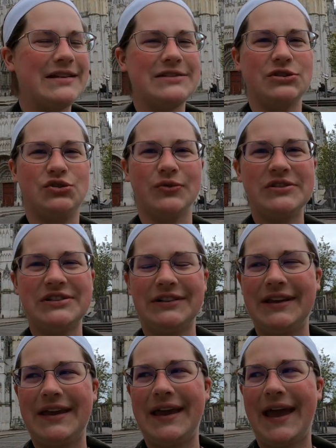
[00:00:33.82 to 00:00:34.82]
it is
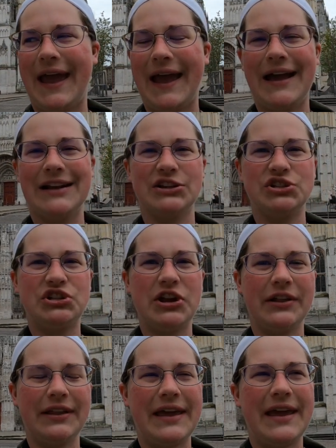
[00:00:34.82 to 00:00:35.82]
drizzly and
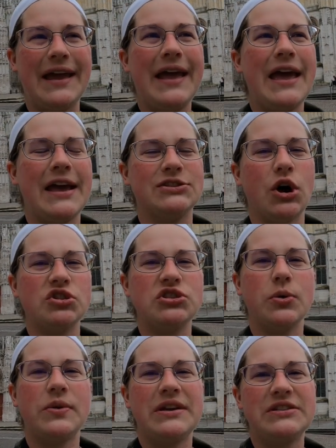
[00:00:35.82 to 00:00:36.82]
chilly. It's
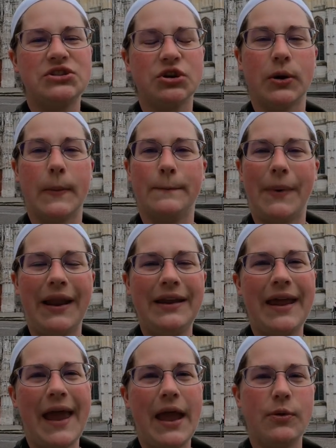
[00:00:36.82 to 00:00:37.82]
also Easter
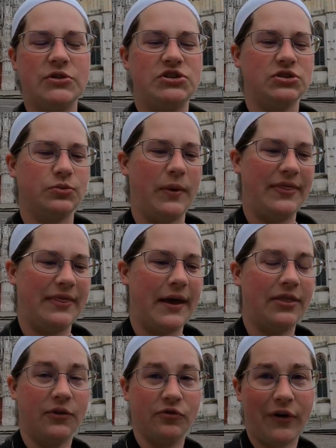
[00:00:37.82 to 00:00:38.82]
Monday, which is when
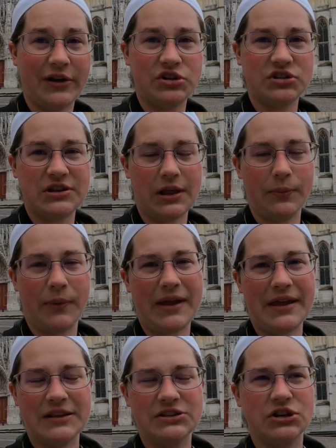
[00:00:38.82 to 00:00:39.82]
the French
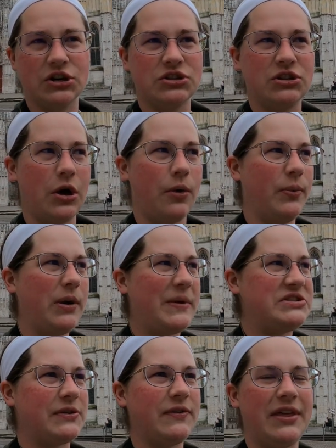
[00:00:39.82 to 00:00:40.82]
celebrate Easter. So pretty
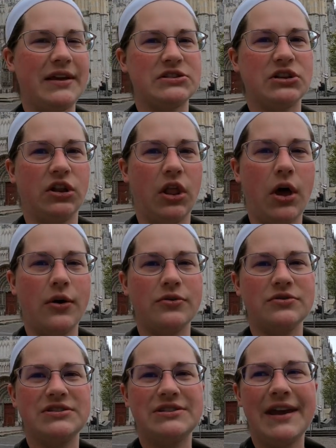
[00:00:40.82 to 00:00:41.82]
much everything is
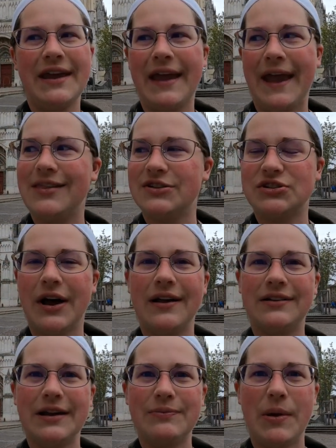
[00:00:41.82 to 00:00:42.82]
closed and there's not a
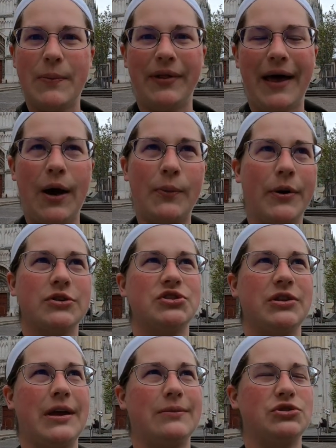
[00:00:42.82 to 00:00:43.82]
ton of people out,
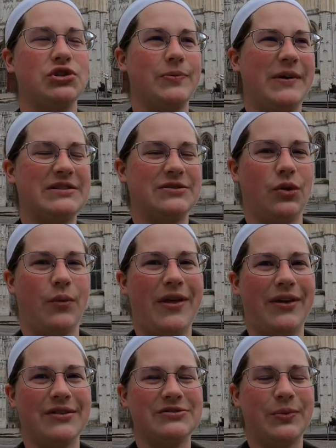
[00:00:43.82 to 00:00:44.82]
partially I'm sure because of the
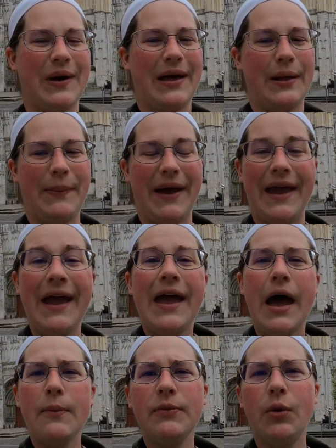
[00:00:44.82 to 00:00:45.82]
weather as well. But
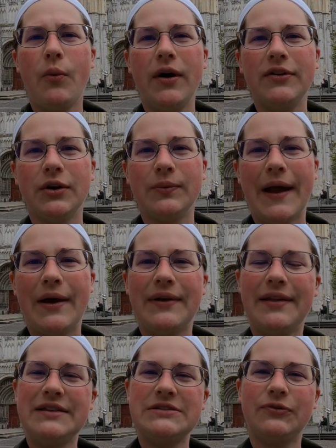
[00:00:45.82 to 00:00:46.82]
I'm gonna wander around
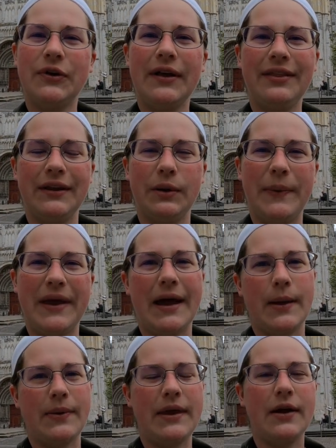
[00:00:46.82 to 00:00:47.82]
at least for a little bit.
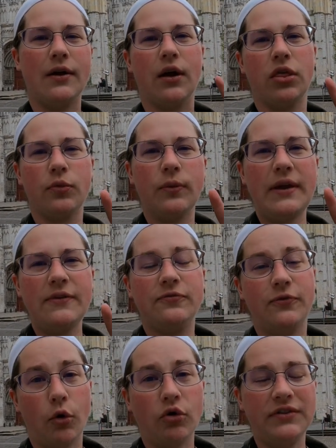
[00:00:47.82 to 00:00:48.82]
I'm here 3
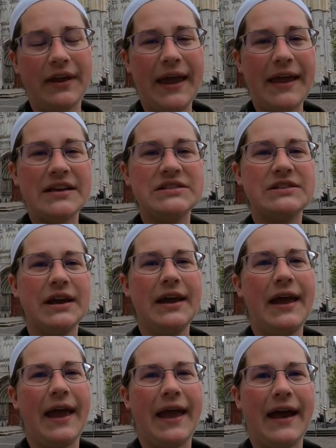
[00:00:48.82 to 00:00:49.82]
full days
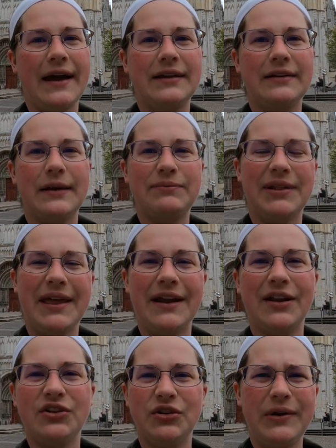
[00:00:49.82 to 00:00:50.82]
and
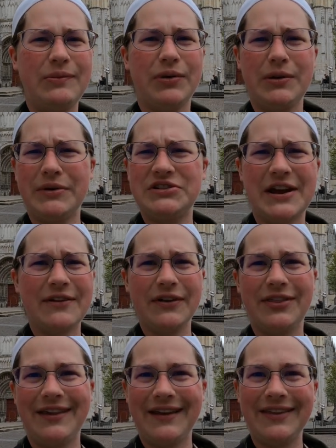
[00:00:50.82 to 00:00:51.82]
plan on doing pretty much
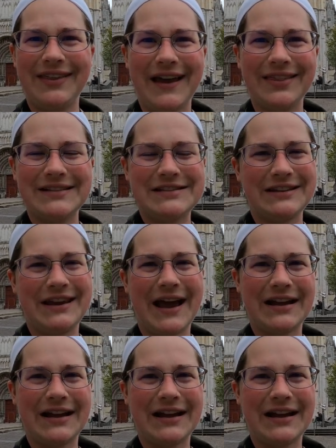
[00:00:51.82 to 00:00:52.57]
everything that the city